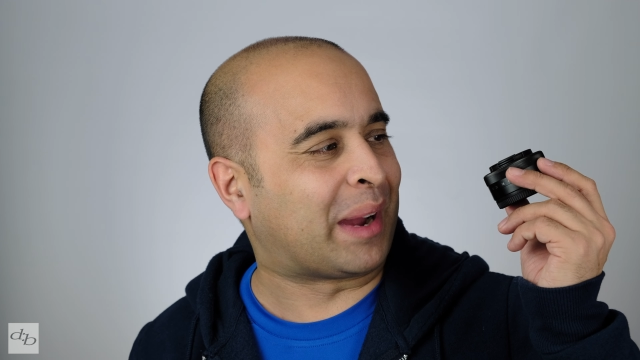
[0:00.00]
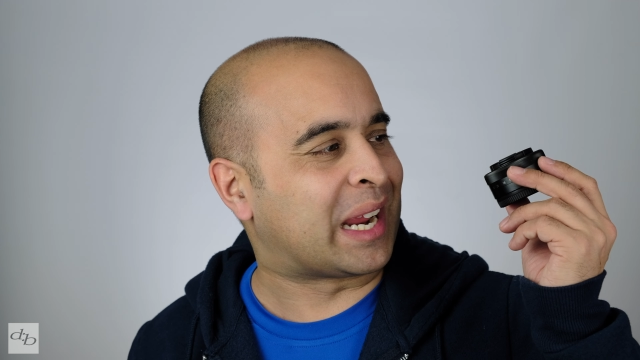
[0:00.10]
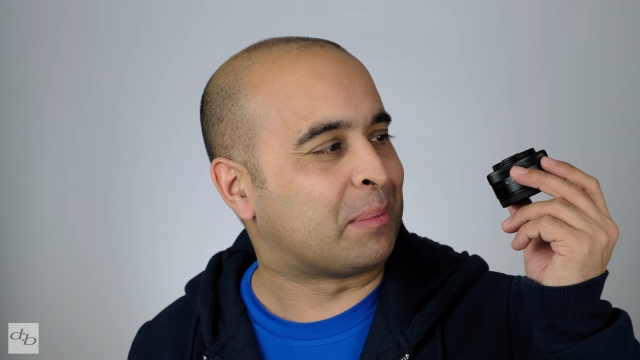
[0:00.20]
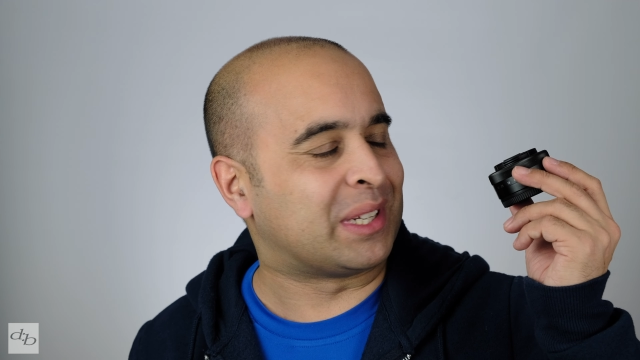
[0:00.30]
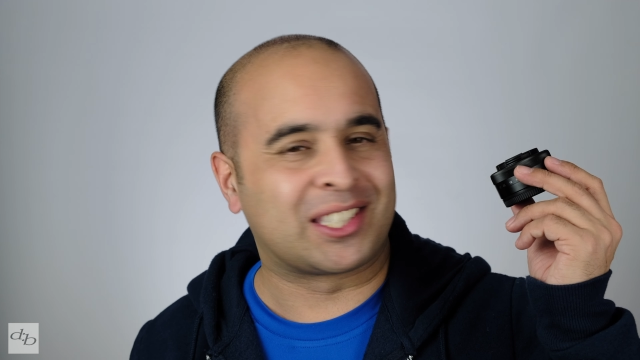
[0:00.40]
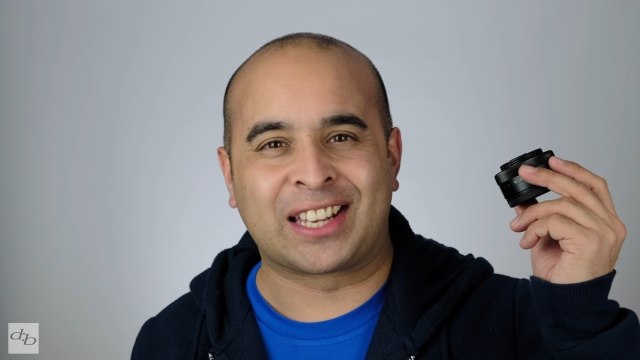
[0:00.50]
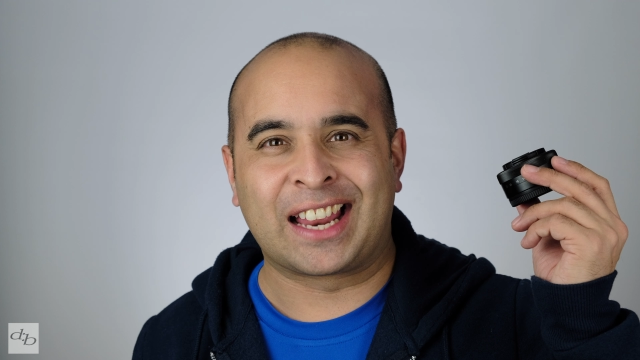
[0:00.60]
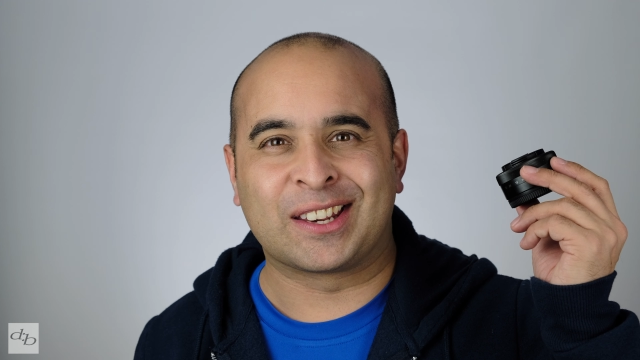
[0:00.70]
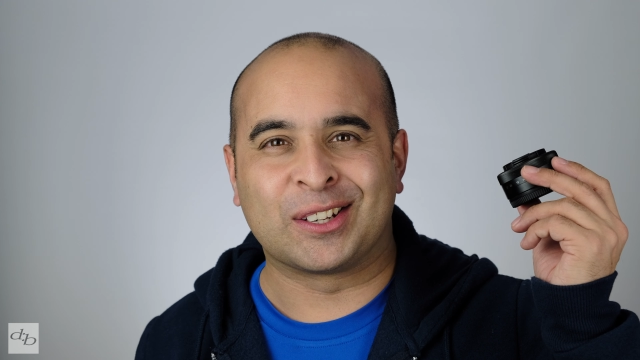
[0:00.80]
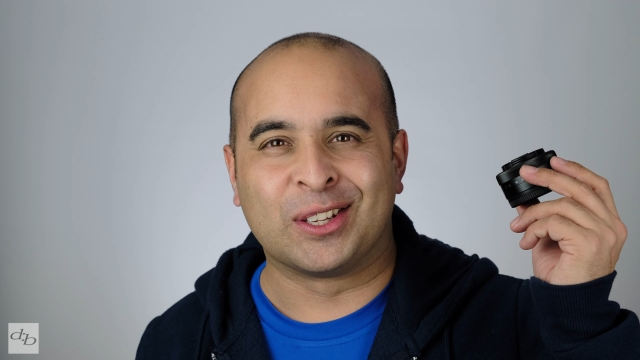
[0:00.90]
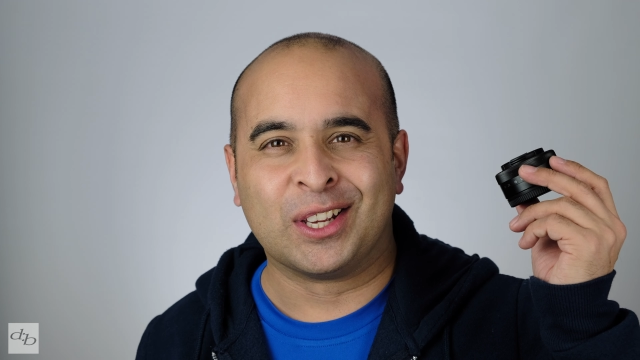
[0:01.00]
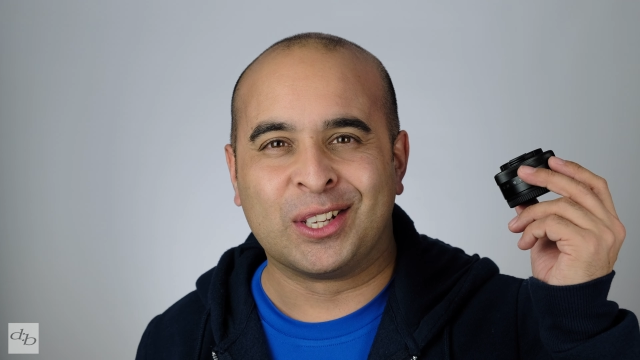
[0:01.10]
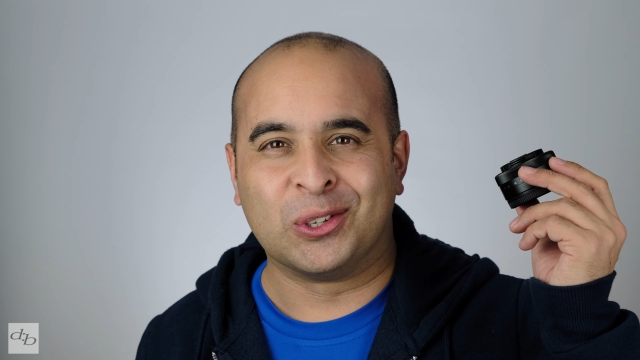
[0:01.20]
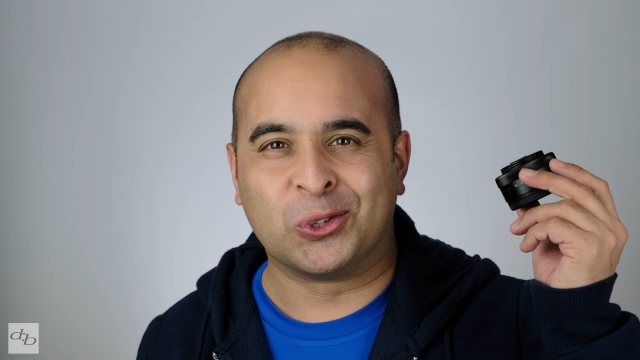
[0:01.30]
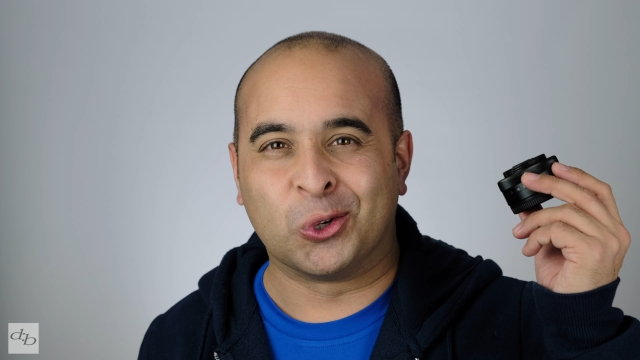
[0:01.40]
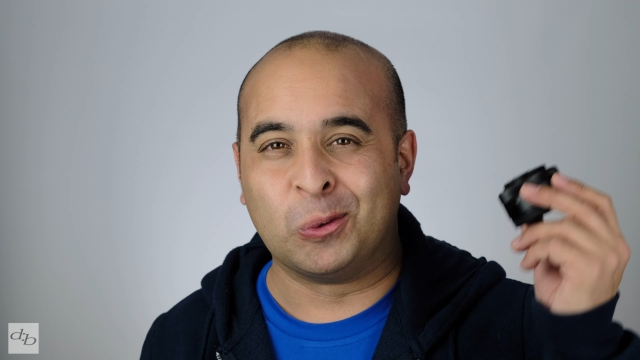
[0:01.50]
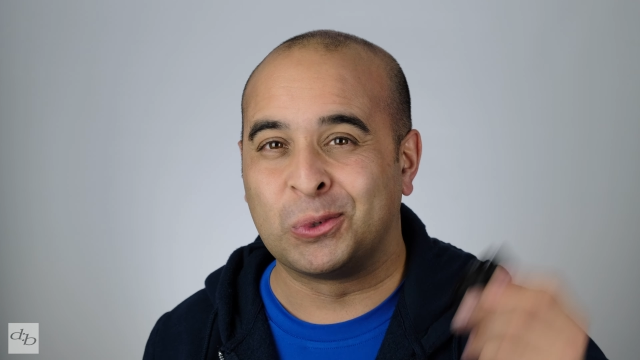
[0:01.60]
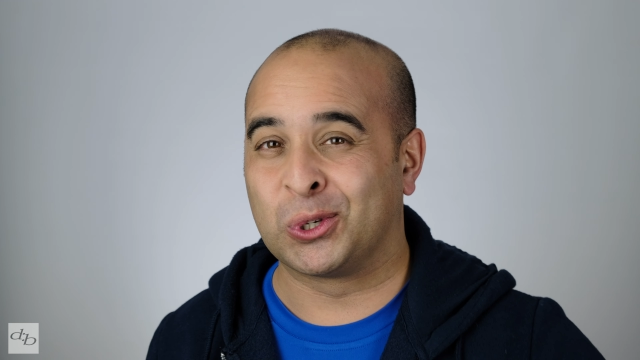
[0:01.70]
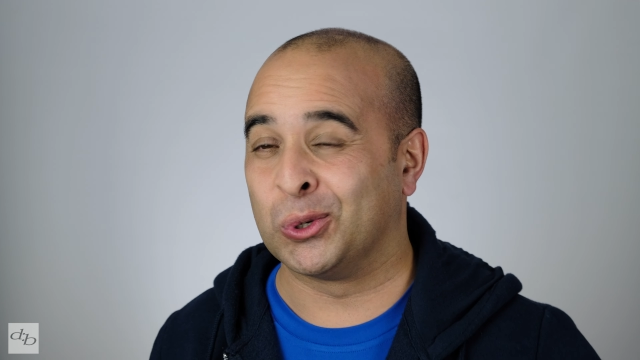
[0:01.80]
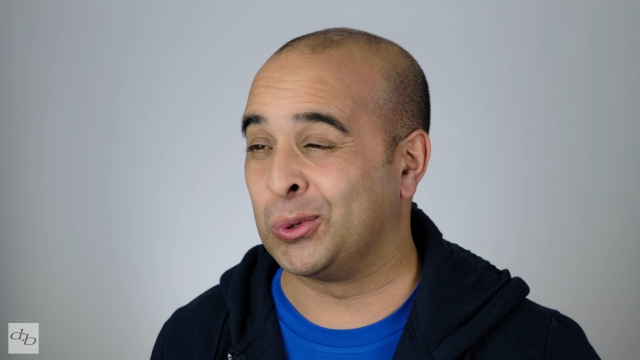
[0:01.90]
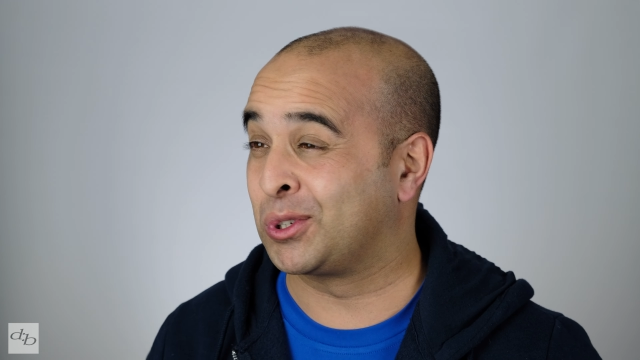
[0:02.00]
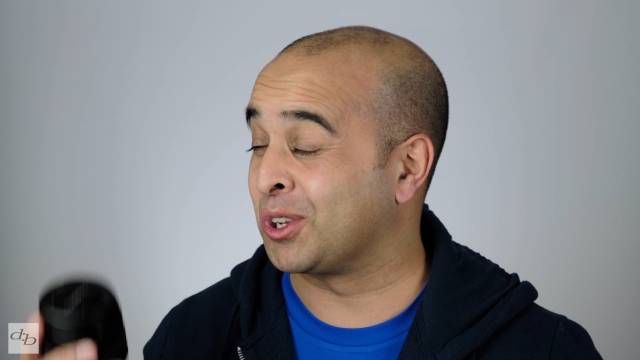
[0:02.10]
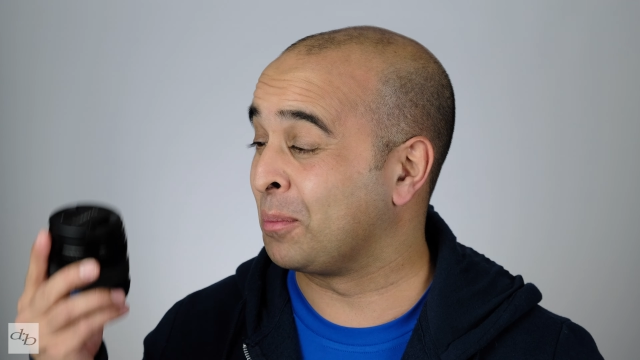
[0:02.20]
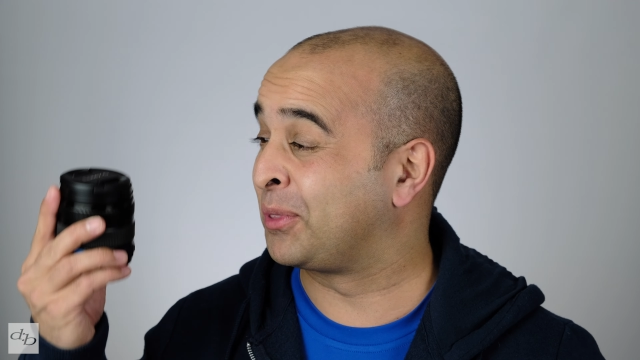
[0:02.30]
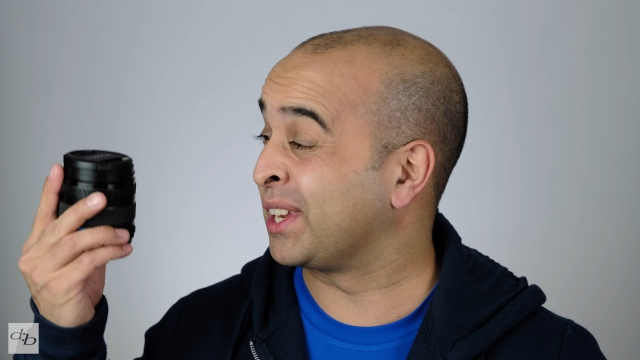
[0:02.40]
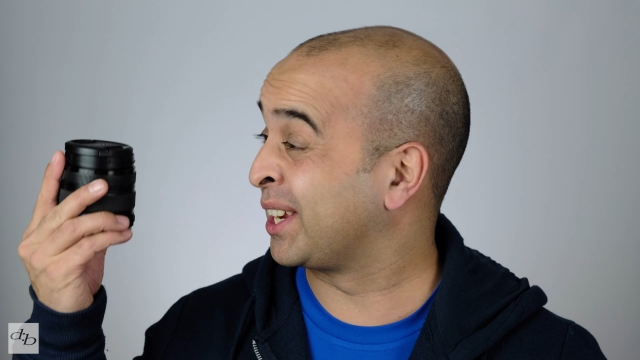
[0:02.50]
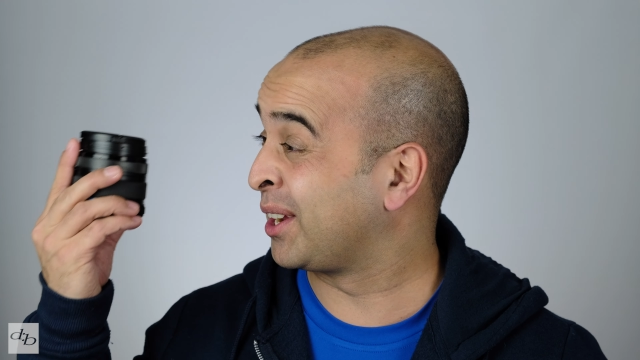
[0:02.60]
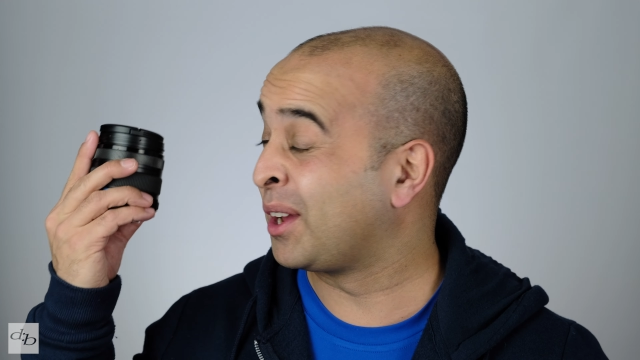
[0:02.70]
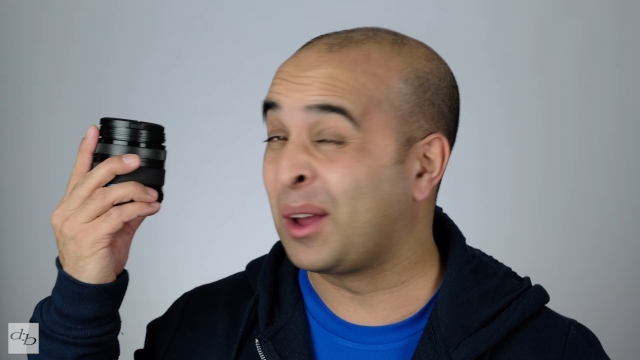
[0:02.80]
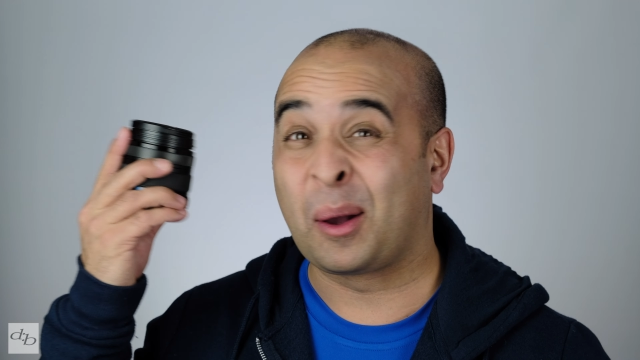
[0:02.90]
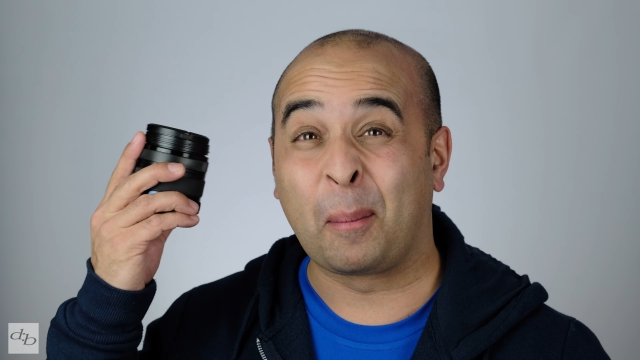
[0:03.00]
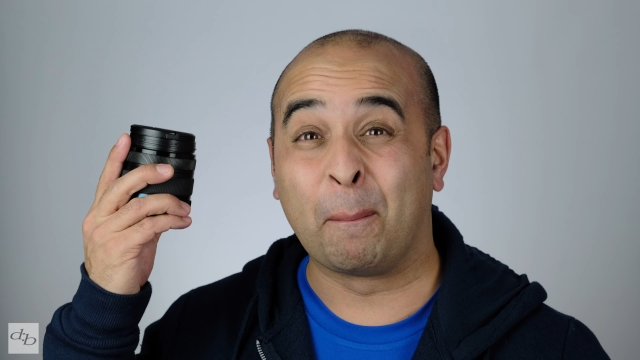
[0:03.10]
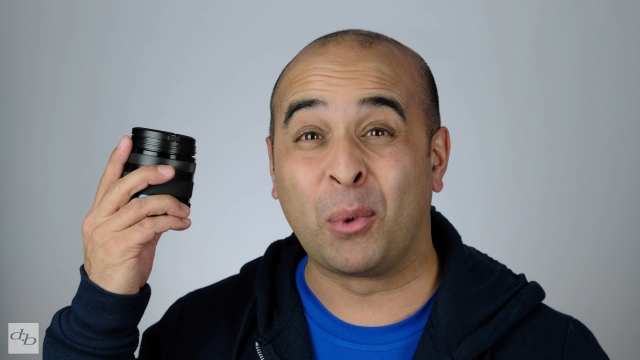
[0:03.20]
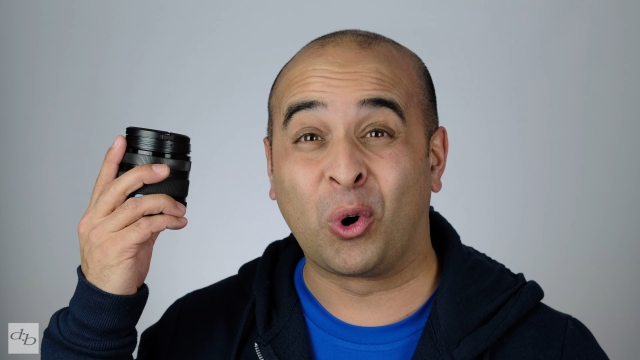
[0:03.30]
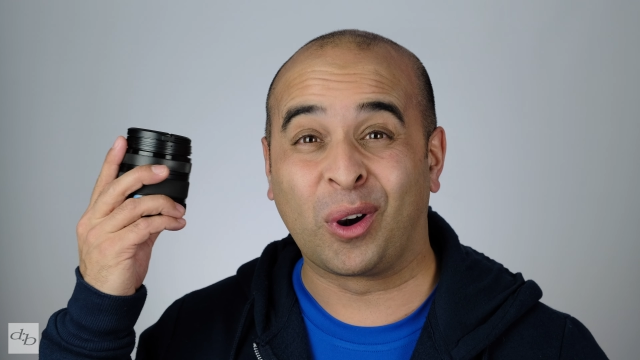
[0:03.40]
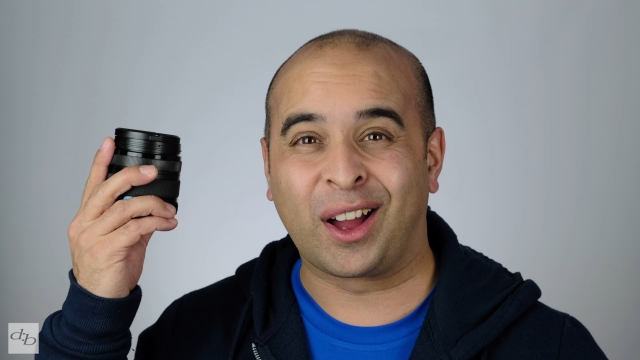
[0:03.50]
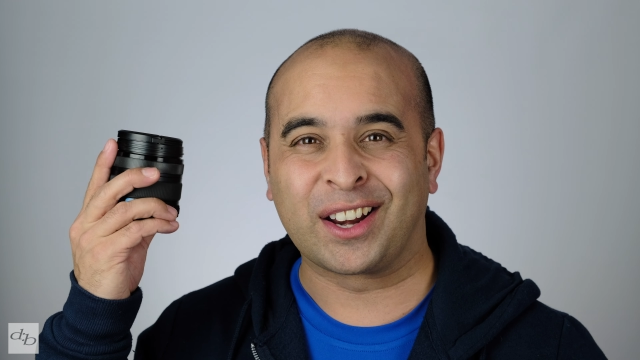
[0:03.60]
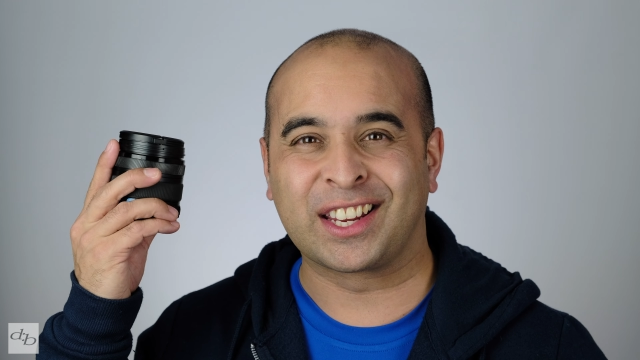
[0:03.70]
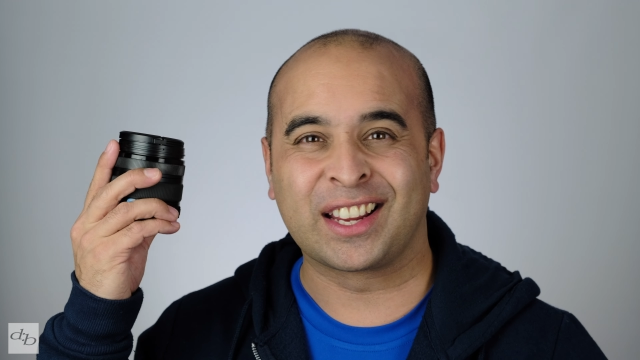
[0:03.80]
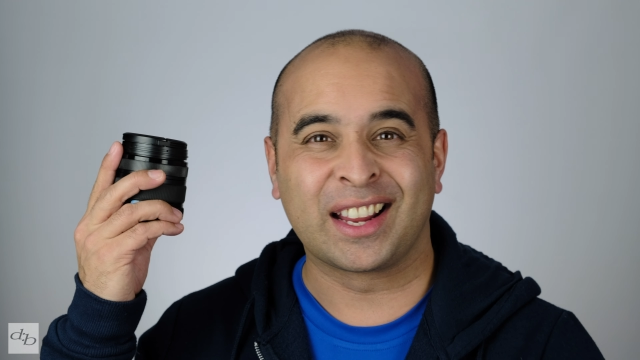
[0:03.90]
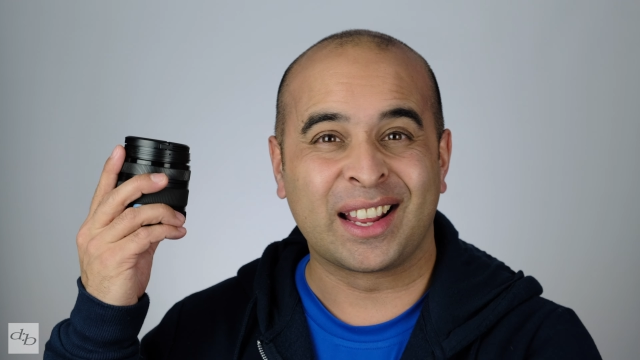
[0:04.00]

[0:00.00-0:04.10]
baby standard zoom to something more like